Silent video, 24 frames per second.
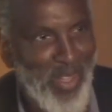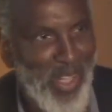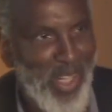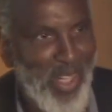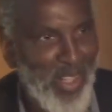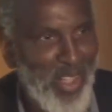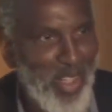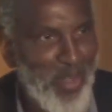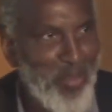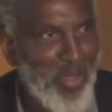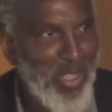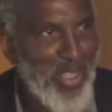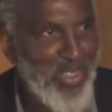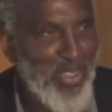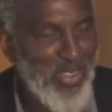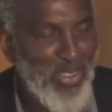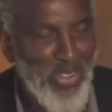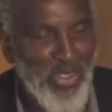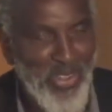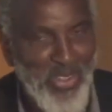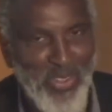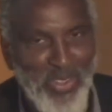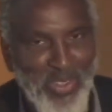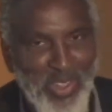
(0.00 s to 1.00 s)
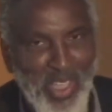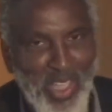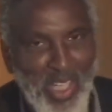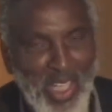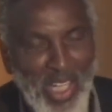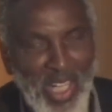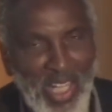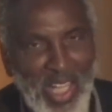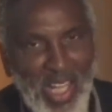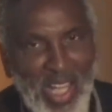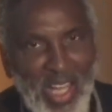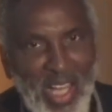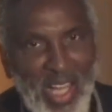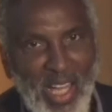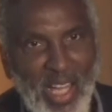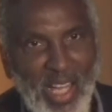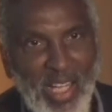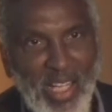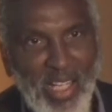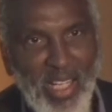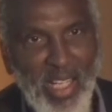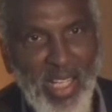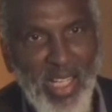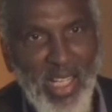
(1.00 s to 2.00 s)
commend it to you.
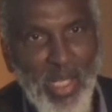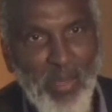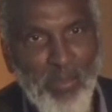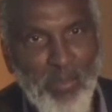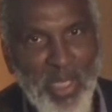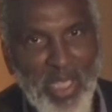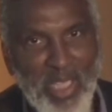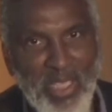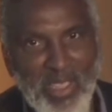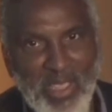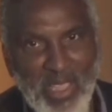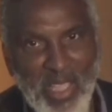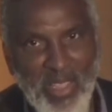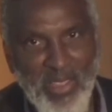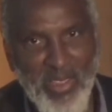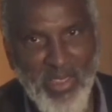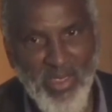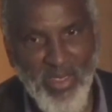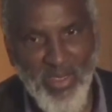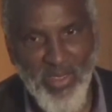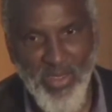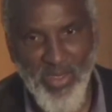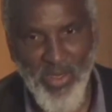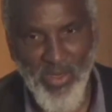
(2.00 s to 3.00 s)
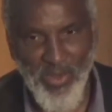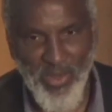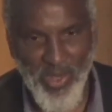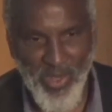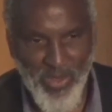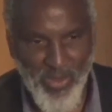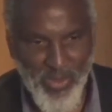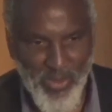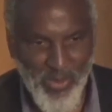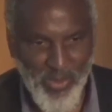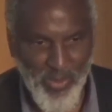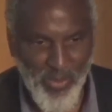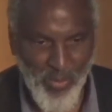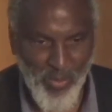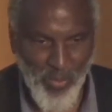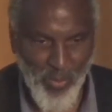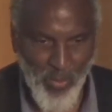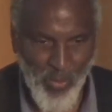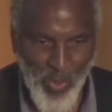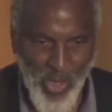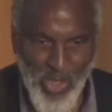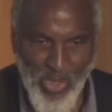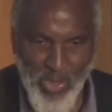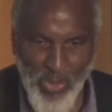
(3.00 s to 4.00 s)
But he says, you know, there's
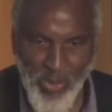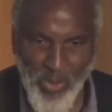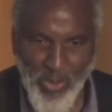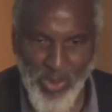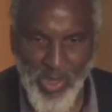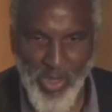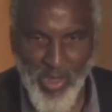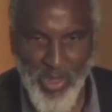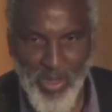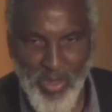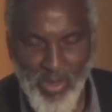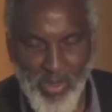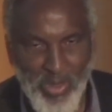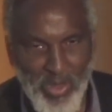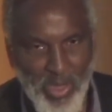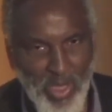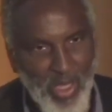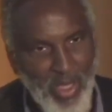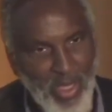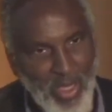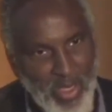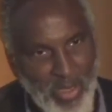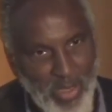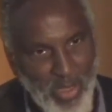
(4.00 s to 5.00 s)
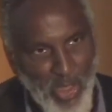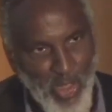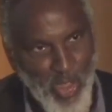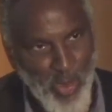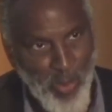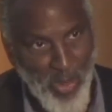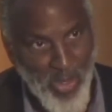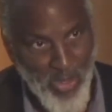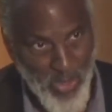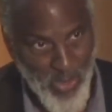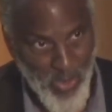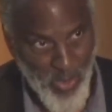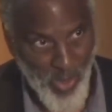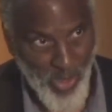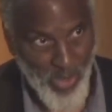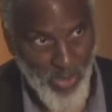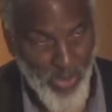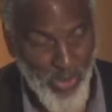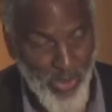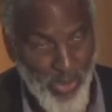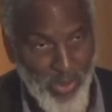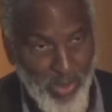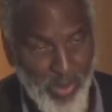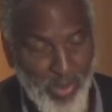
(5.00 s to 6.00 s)
racial things, and then he talks about
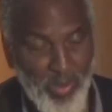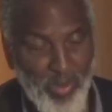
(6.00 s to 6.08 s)
structure